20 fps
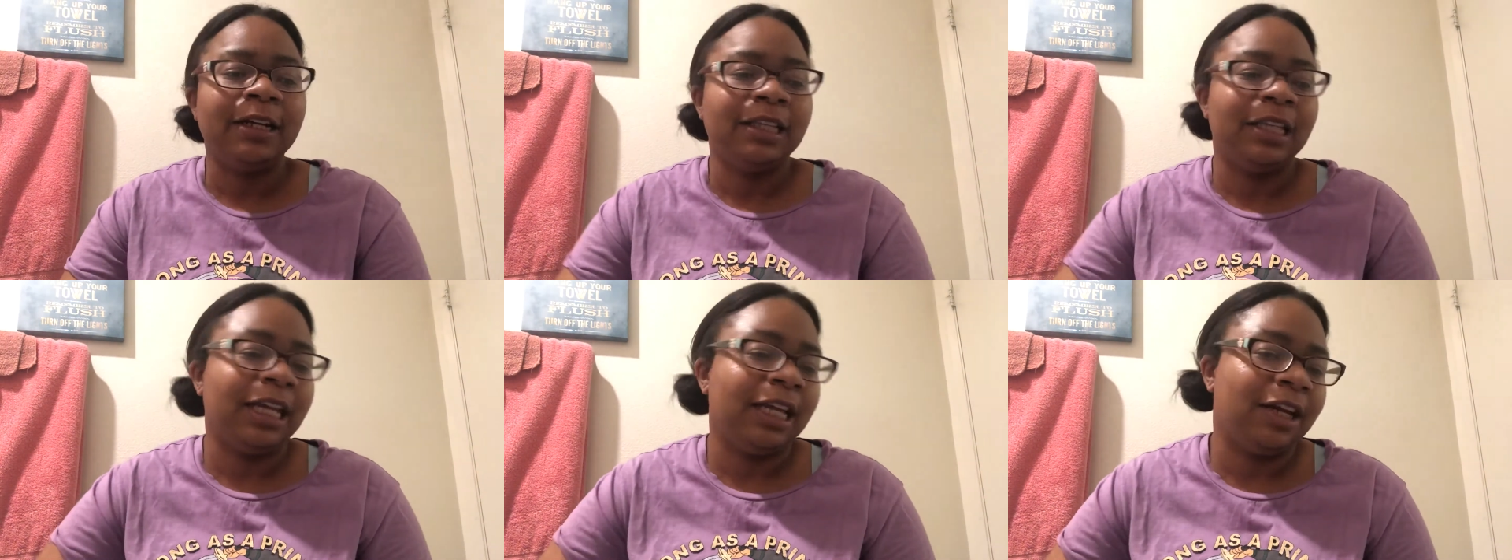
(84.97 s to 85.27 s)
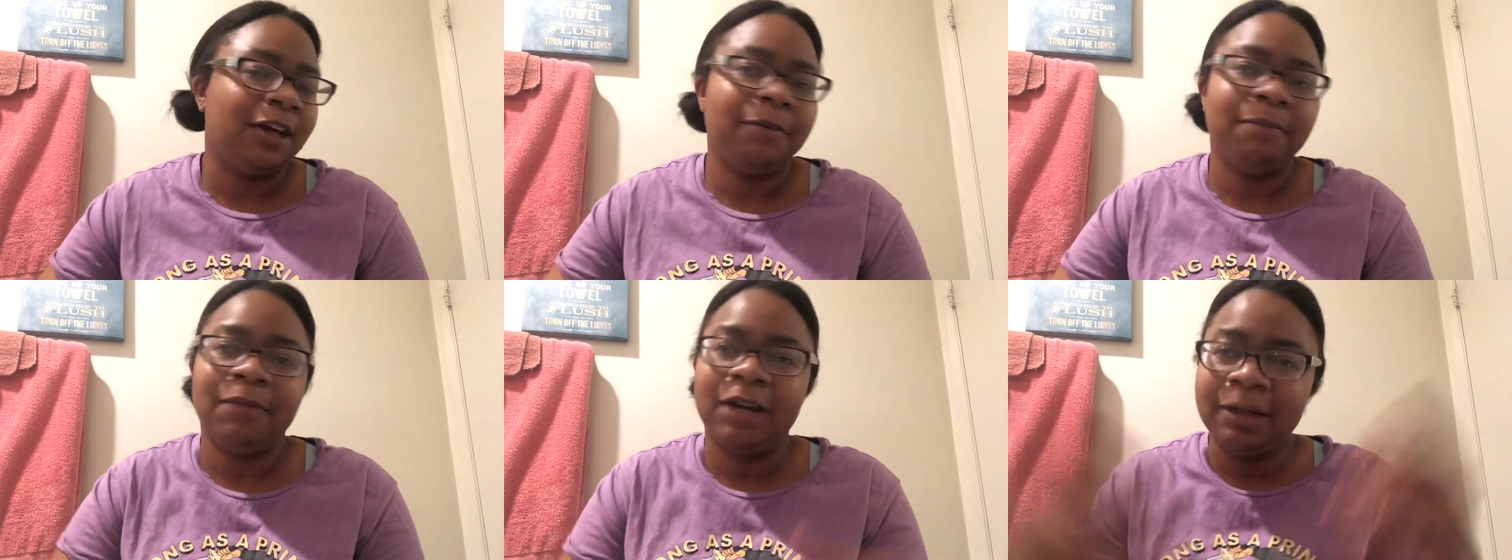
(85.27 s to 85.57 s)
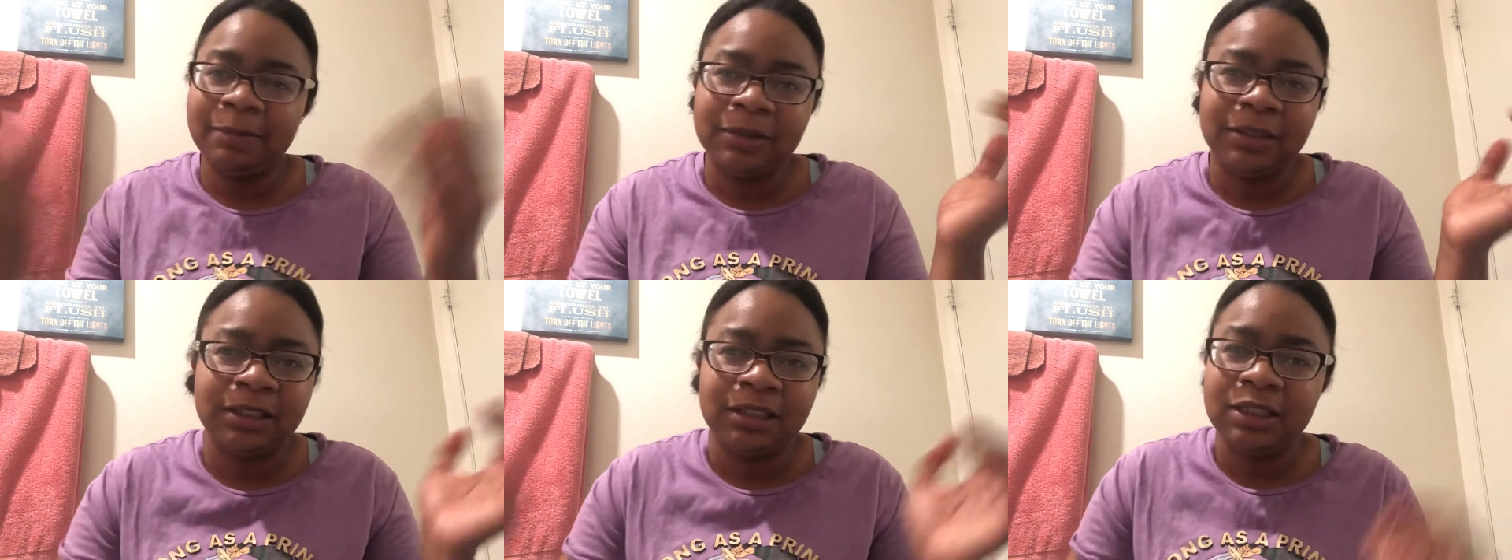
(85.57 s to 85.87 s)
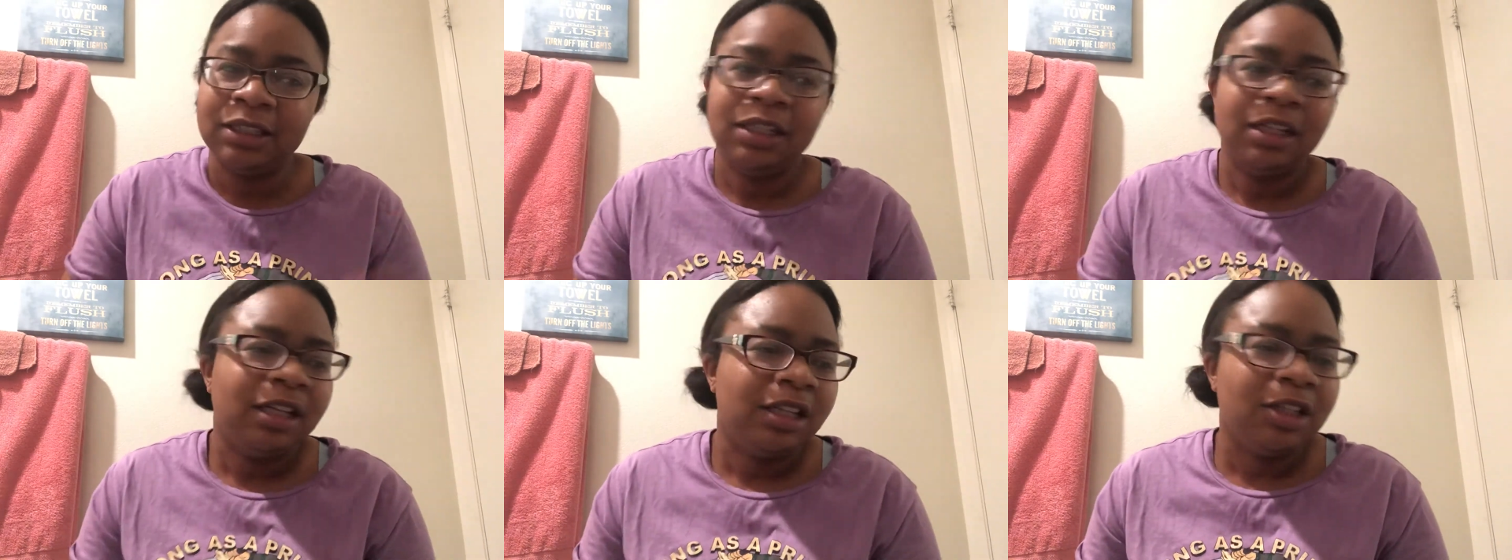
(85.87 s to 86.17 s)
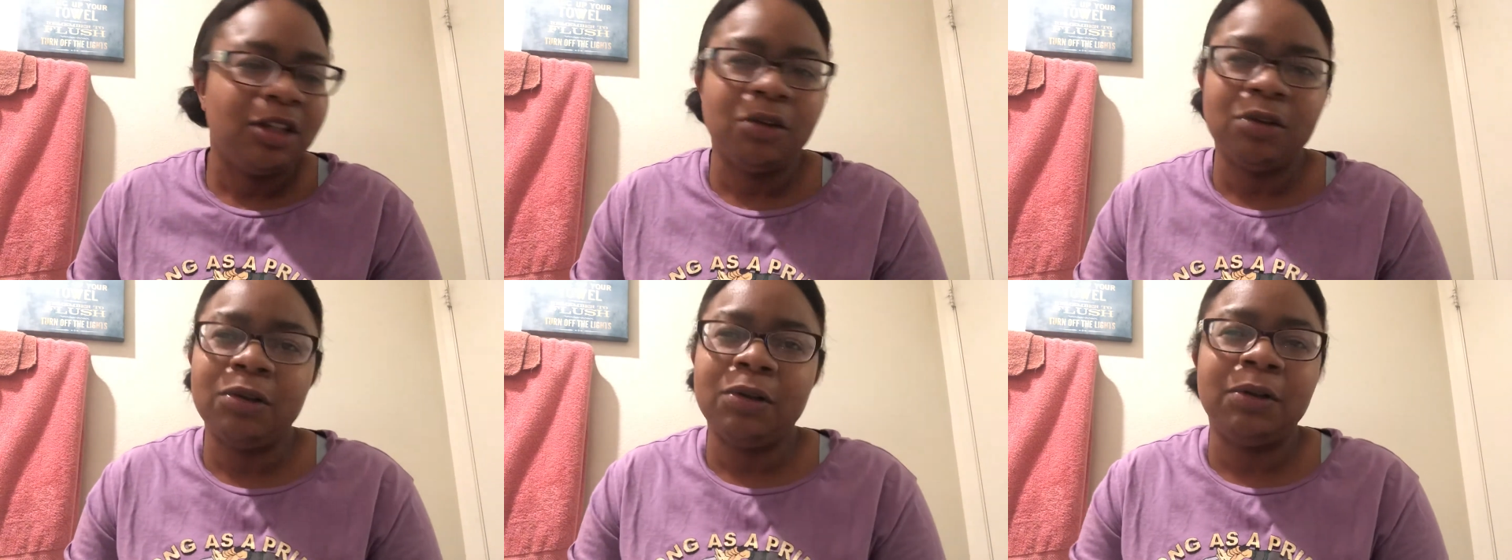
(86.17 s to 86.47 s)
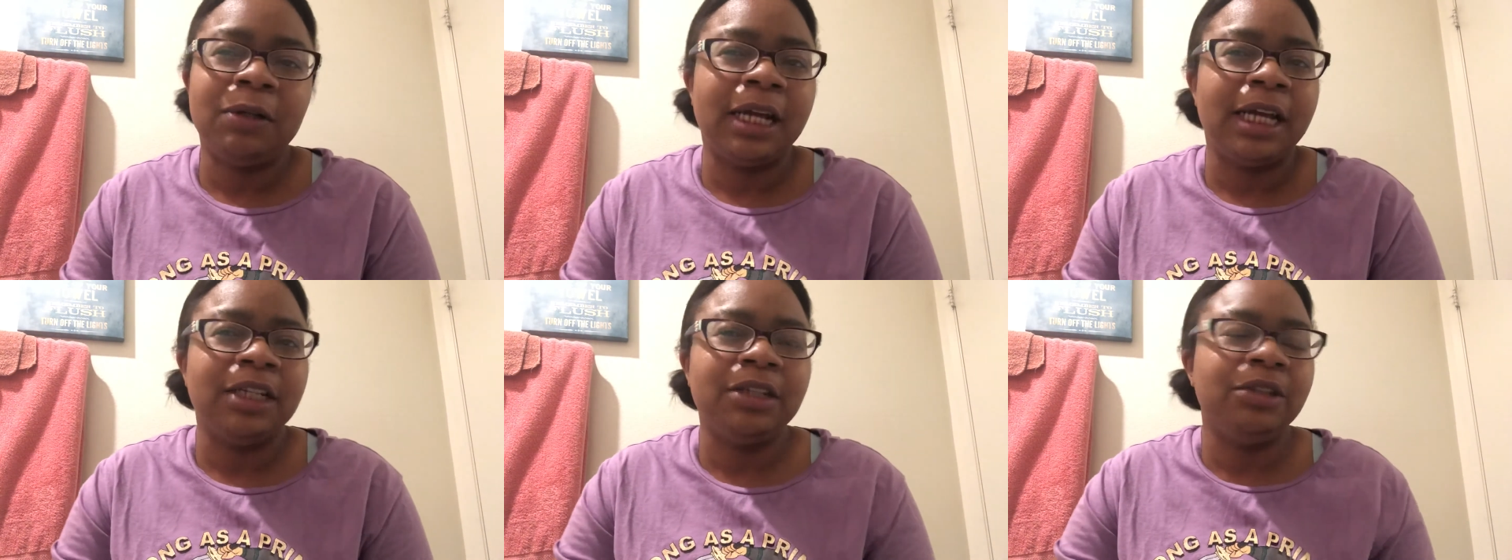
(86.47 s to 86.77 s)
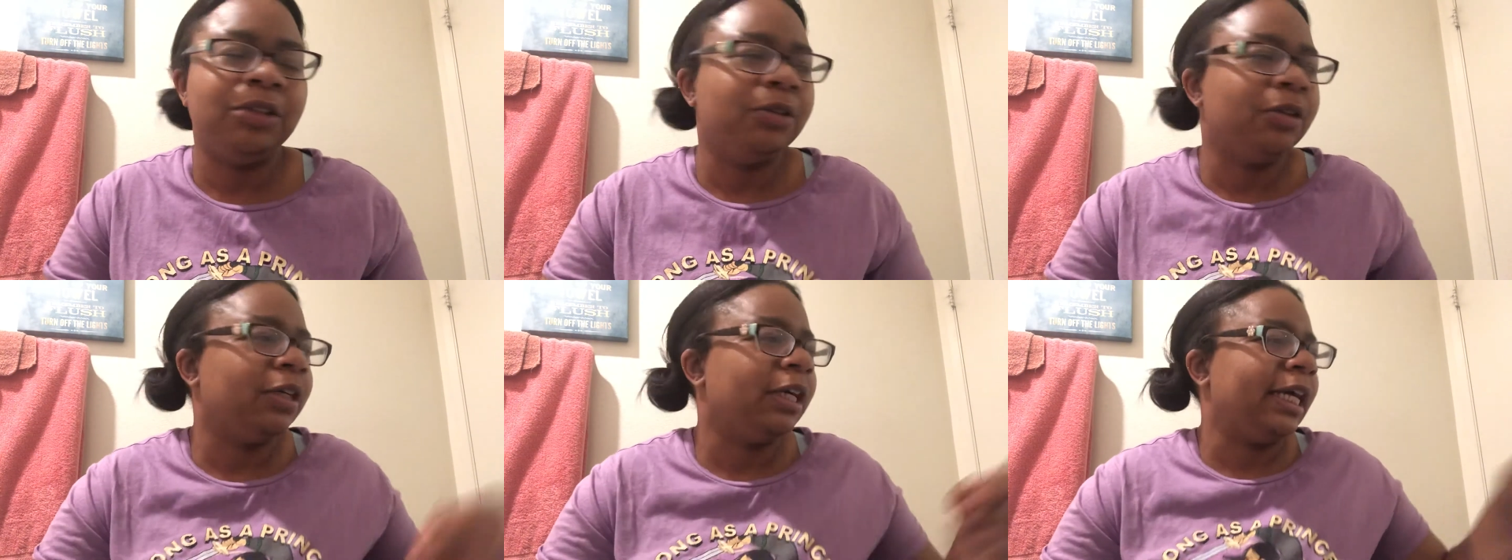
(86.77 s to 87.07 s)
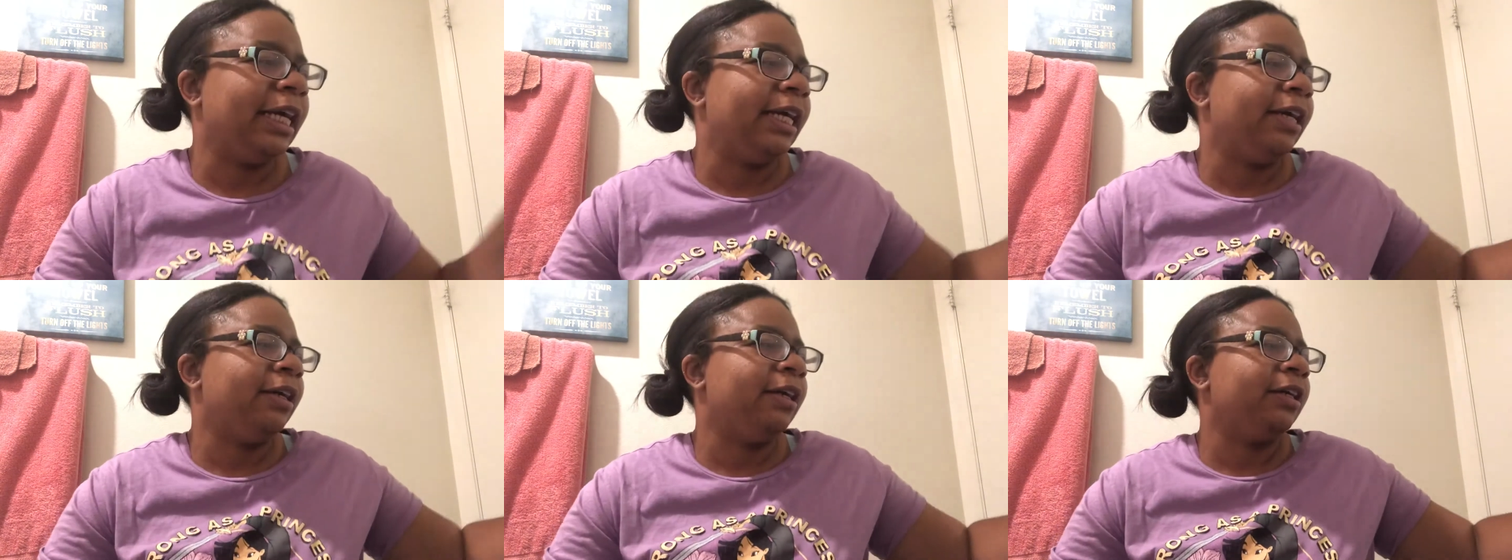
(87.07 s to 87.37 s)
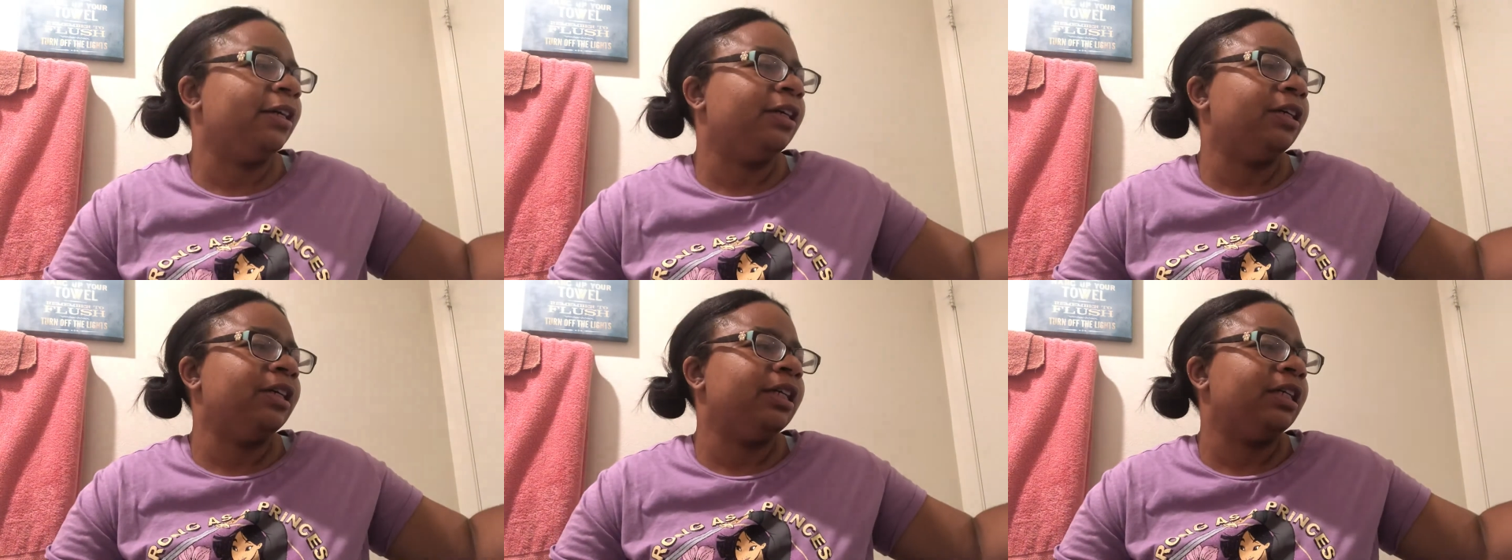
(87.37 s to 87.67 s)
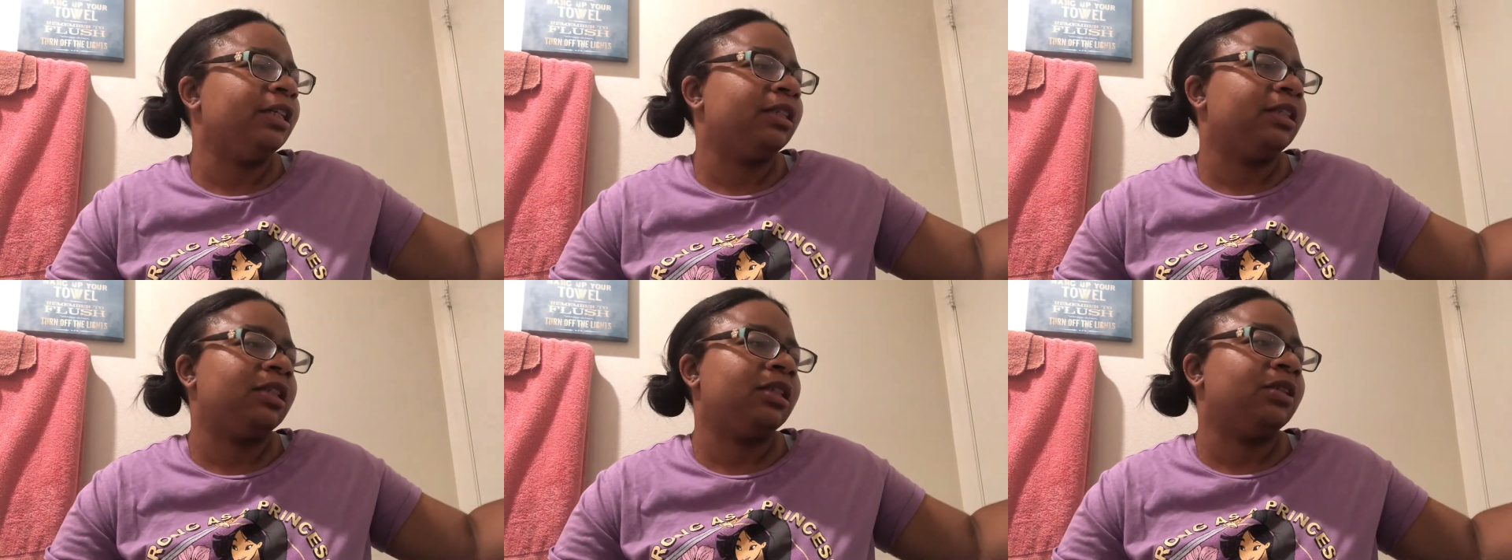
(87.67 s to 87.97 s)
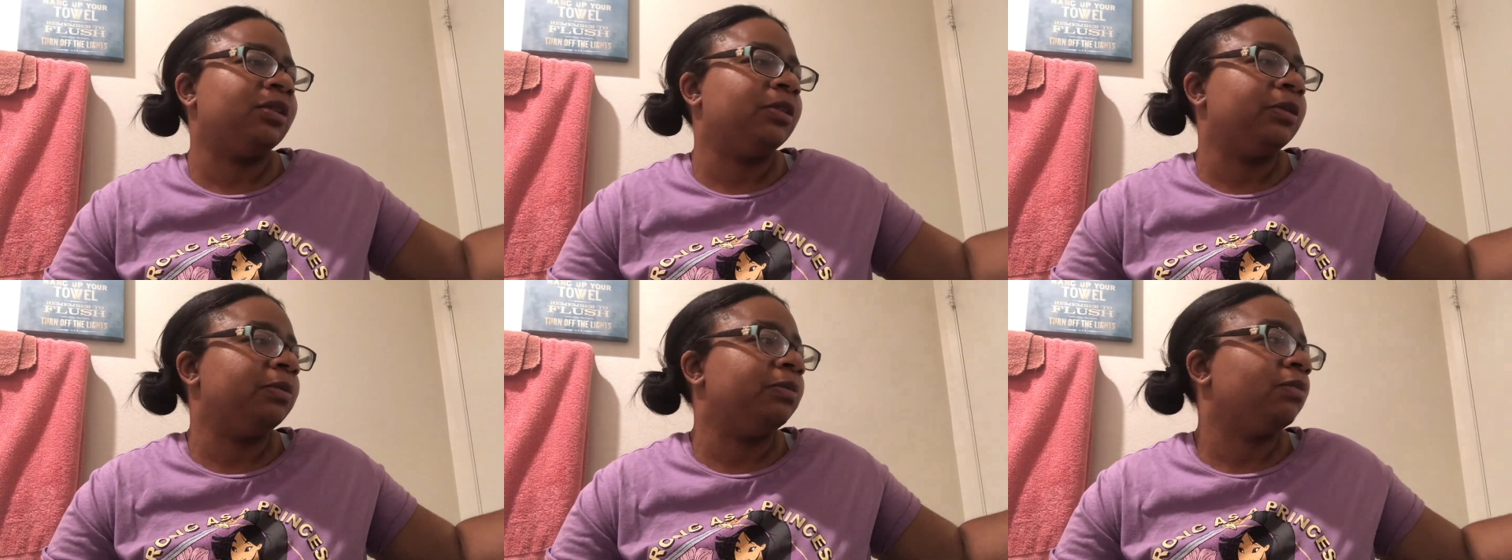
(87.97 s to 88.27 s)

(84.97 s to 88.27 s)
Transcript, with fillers: Like her mama don't know how to do her hair good, so